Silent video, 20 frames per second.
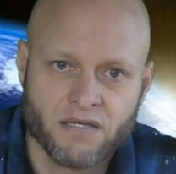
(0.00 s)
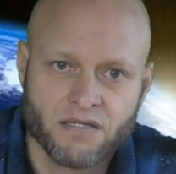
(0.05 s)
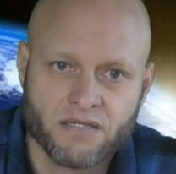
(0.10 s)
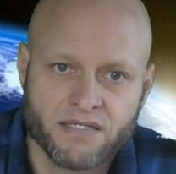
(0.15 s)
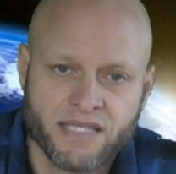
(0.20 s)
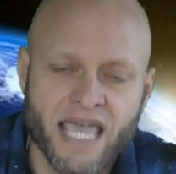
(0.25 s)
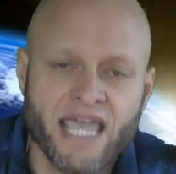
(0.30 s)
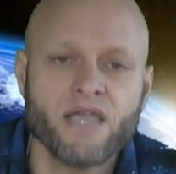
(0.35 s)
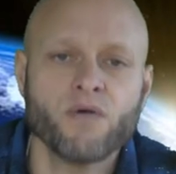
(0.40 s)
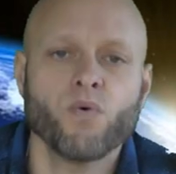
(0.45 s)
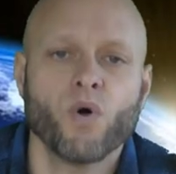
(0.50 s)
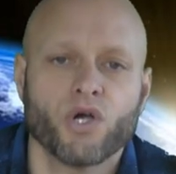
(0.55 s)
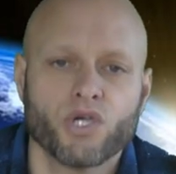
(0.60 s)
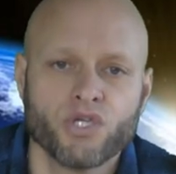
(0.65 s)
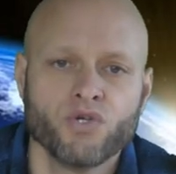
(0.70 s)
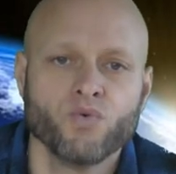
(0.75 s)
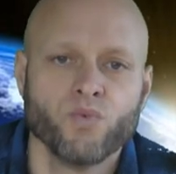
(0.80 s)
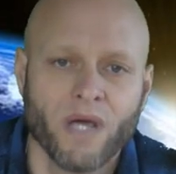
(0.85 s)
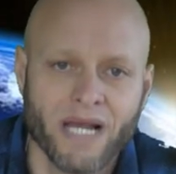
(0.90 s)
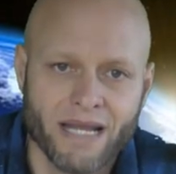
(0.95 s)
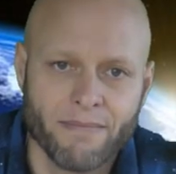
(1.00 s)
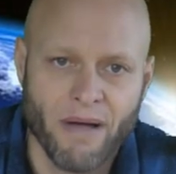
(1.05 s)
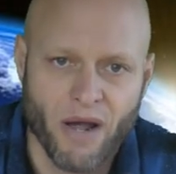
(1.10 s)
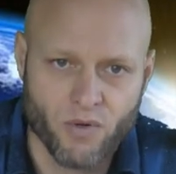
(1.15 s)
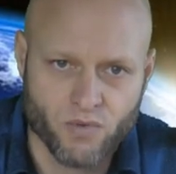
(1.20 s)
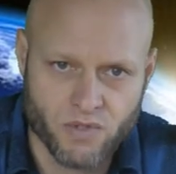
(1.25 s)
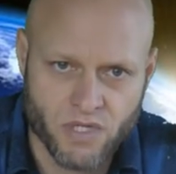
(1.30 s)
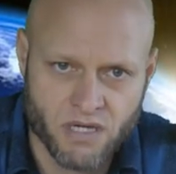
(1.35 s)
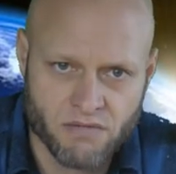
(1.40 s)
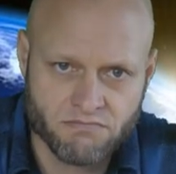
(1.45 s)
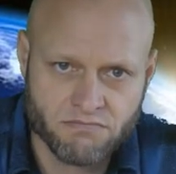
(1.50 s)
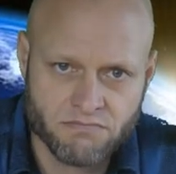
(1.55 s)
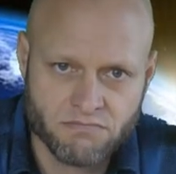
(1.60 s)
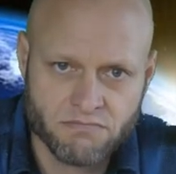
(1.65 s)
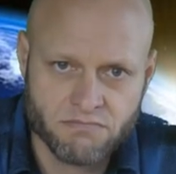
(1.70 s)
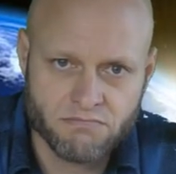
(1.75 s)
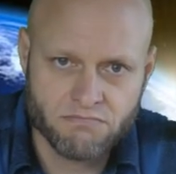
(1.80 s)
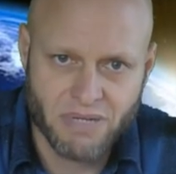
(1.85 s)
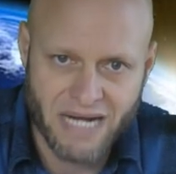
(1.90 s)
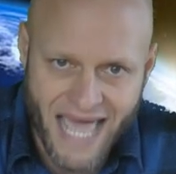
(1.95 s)
Say what you will about them,
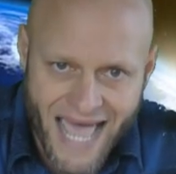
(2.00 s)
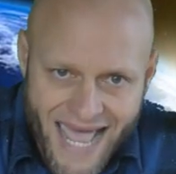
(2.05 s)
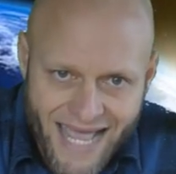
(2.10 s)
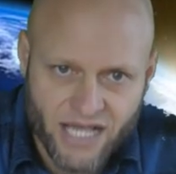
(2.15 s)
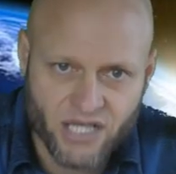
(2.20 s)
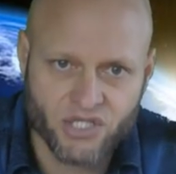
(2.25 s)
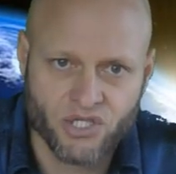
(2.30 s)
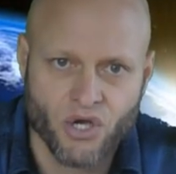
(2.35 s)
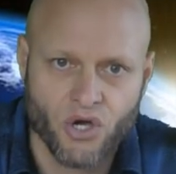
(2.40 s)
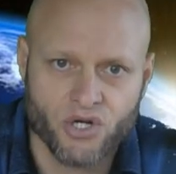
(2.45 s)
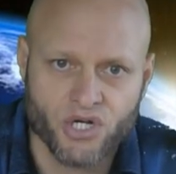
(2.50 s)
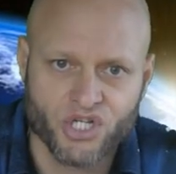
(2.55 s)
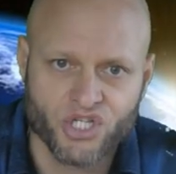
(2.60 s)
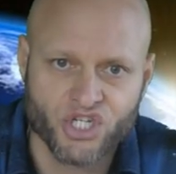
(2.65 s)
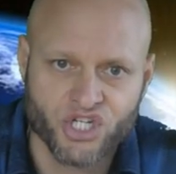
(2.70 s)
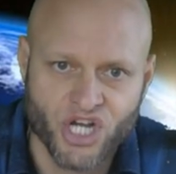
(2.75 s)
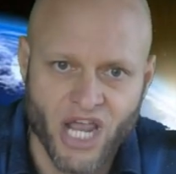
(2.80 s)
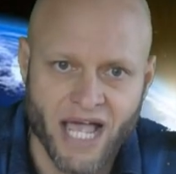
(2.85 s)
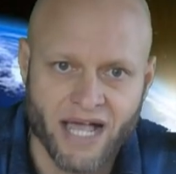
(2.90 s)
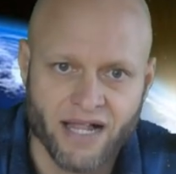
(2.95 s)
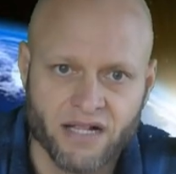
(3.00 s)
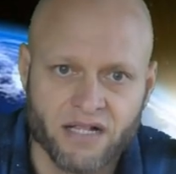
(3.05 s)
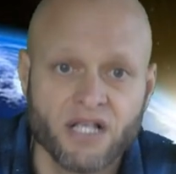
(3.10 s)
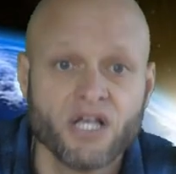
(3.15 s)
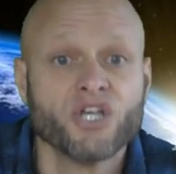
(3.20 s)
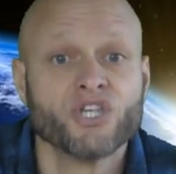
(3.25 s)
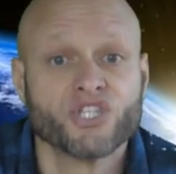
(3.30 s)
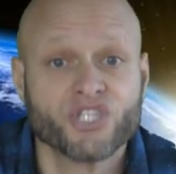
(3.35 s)
but Exxon and Shell